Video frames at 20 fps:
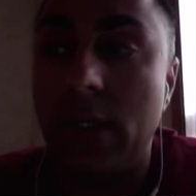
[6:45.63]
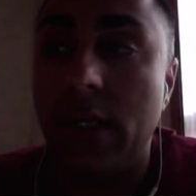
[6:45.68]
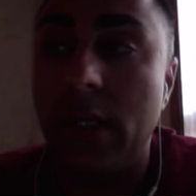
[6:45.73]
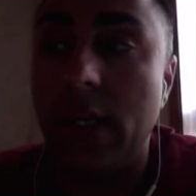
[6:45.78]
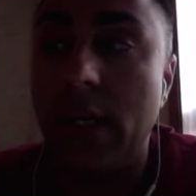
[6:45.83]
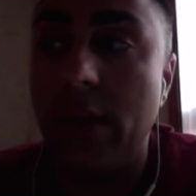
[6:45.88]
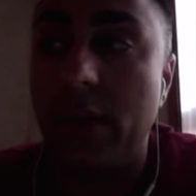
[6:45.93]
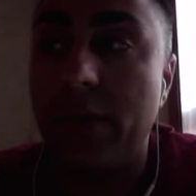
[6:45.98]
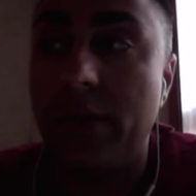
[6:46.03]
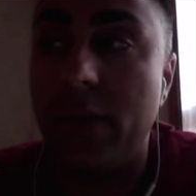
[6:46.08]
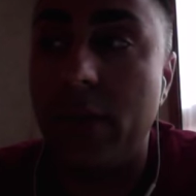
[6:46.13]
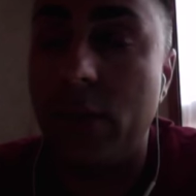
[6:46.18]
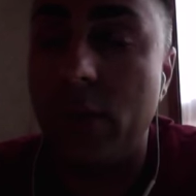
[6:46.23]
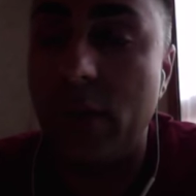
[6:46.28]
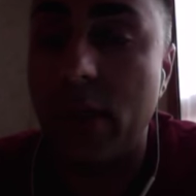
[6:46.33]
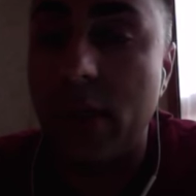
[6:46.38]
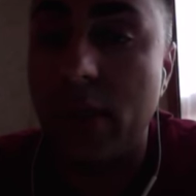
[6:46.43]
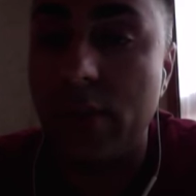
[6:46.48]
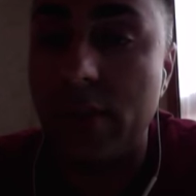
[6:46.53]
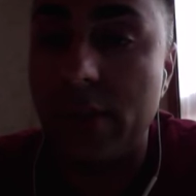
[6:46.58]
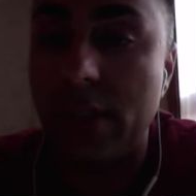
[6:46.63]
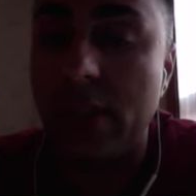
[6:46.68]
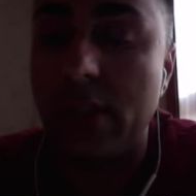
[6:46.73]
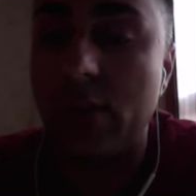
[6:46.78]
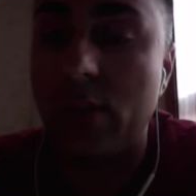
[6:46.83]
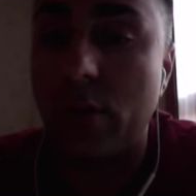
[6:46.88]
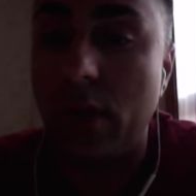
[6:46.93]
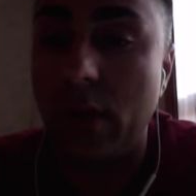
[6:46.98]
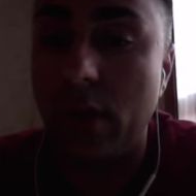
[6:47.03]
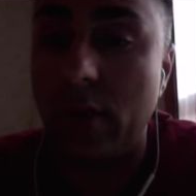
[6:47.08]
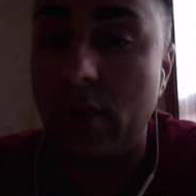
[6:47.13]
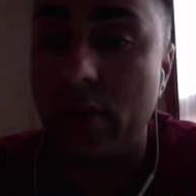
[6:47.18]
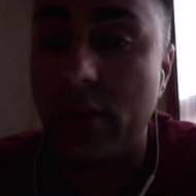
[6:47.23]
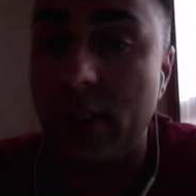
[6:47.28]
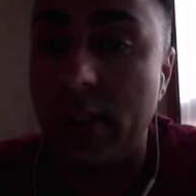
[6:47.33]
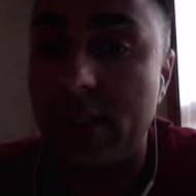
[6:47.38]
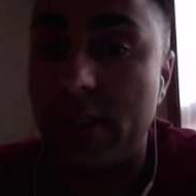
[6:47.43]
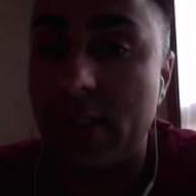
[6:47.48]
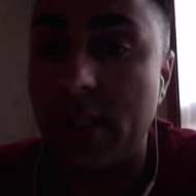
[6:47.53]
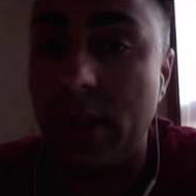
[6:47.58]
If you are using the Toronto
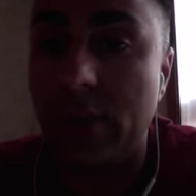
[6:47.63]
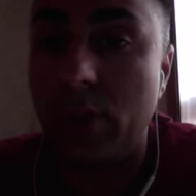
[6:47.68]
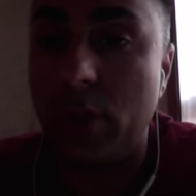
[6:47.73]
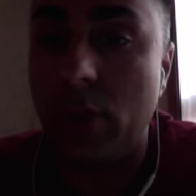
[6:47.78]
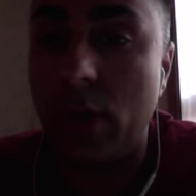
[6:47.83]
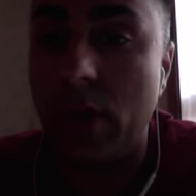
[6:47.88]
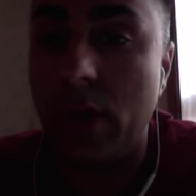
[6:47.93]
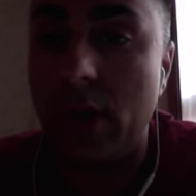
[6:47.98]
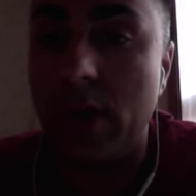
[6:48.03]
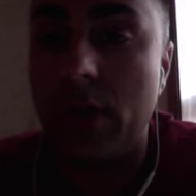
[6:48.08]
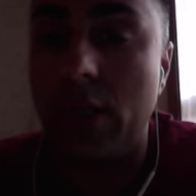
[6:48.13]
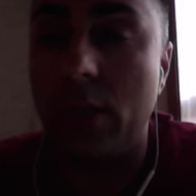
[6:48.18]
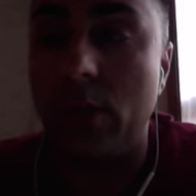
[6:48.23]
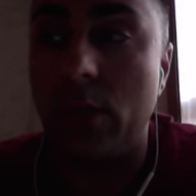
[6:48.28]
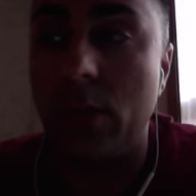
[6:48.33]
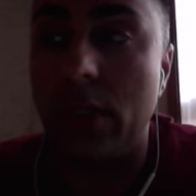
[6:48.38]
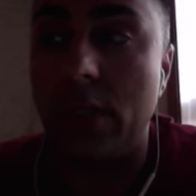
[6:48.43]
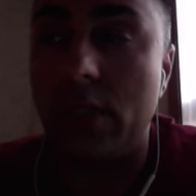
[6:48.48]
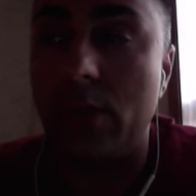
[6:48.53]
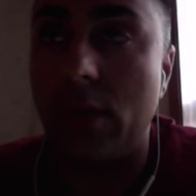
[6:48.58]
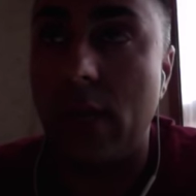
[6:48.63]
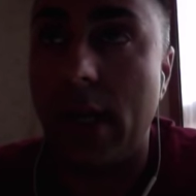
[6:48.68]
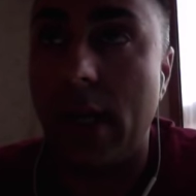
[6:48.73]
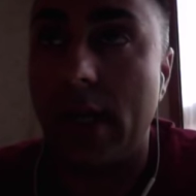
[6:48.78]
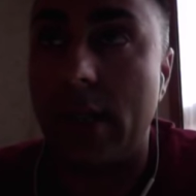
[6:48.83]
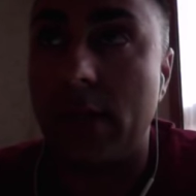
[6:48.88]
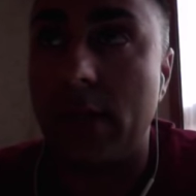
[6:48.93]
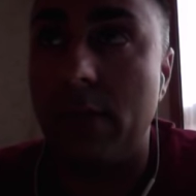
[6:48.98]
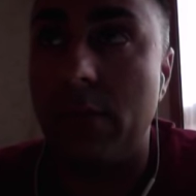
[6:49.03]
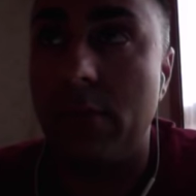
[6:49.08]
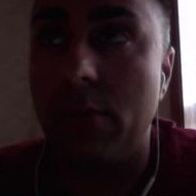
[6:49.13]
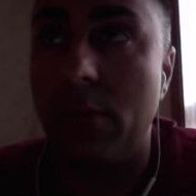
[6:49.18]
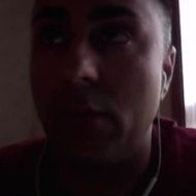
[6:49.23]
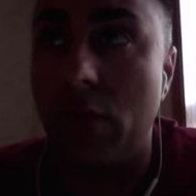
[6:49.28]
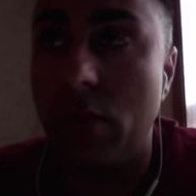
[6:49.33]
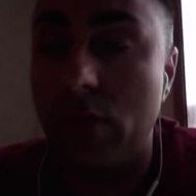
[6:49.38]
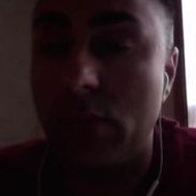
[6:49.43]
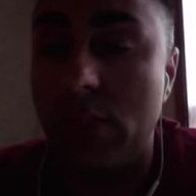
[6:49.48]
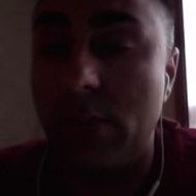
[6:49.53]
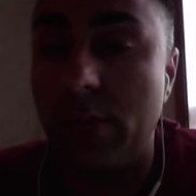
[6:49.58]
Real Estate Board, you will attract the
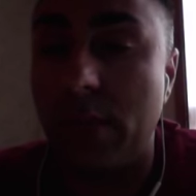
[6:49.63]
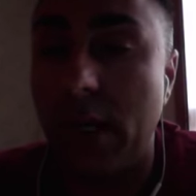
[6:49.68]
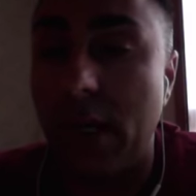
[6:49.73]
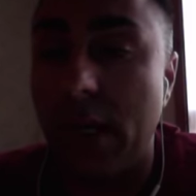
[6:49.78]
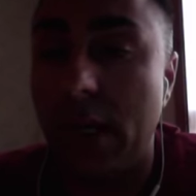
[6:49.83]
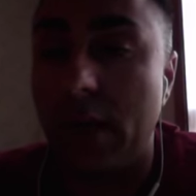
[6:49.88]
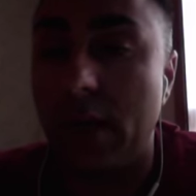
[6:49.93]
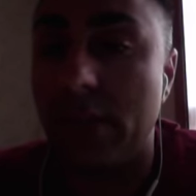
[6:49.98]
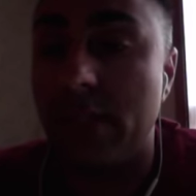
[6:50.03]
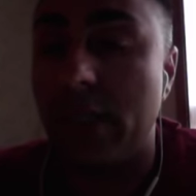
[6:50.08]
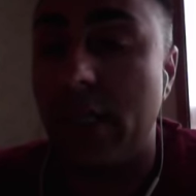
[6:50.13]
most buyers